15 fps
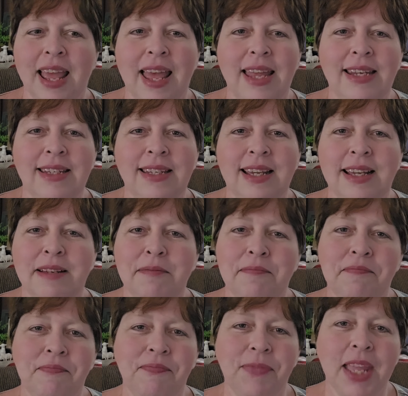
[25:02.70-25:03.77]
And
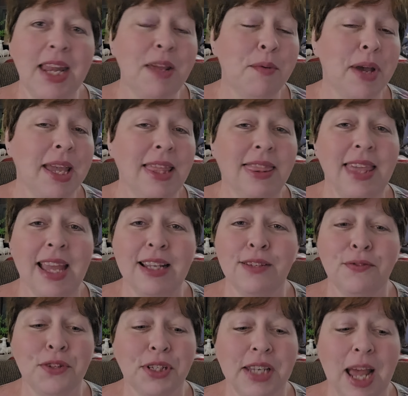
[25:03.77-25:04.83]
anyway, thanks
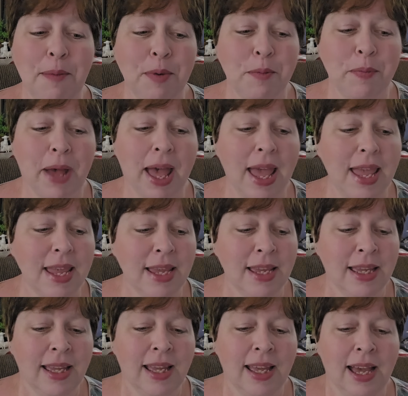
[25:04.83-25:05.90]
for stopping by.
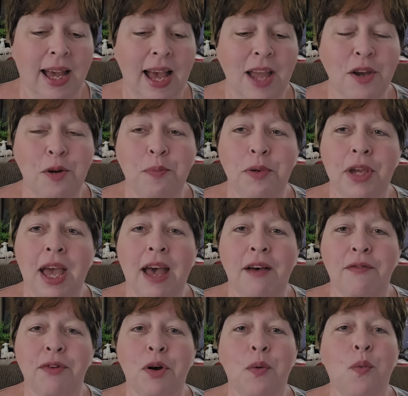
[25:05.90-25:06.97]
I hope you
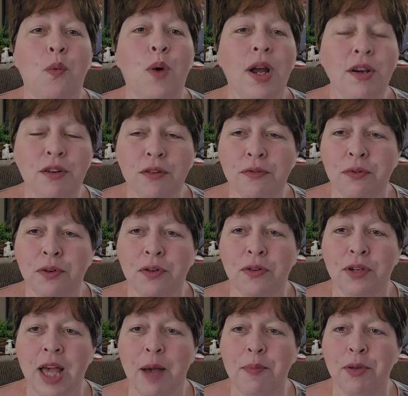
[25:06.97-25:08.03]
have a wonderful
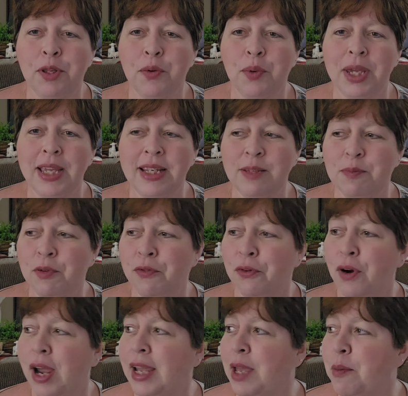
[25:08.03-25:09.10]
couple of weeks
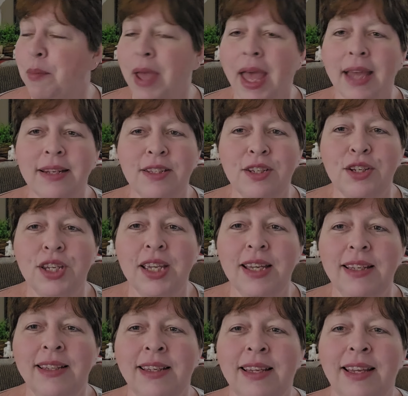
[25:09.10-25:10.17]
before I get back to you.
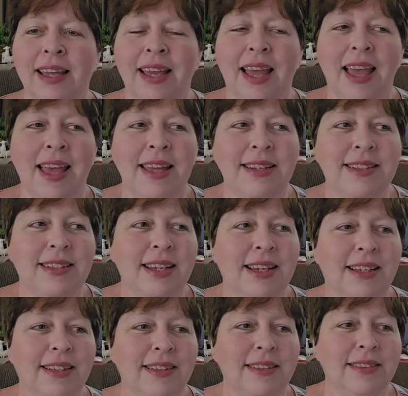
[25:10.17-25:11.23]
And
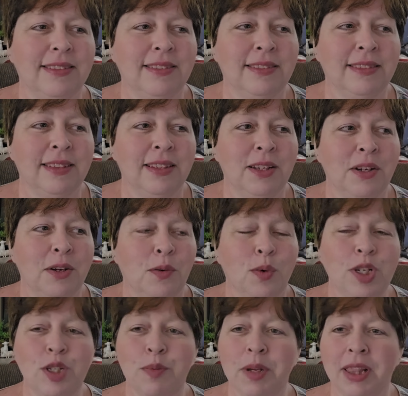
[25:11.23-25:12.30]

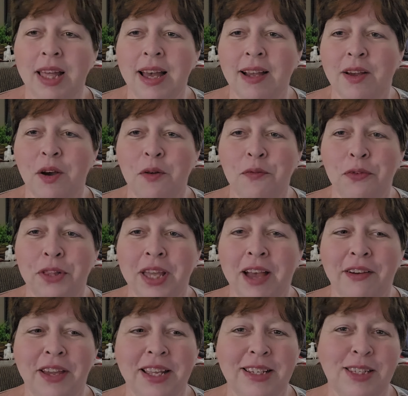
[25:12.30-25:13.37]
wish me luck. Hopefully
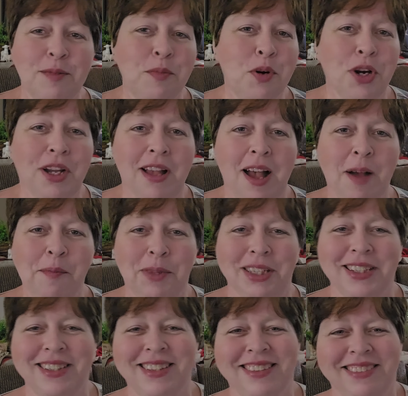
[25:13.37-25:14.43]
I'll get some more
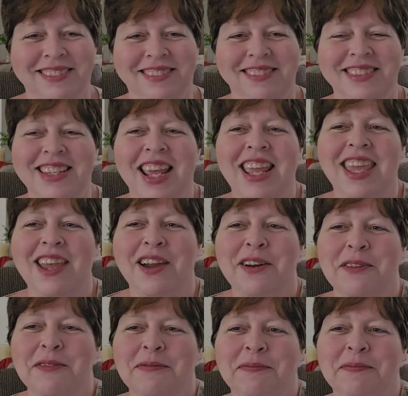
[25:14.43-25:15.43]
accomplished. Take care.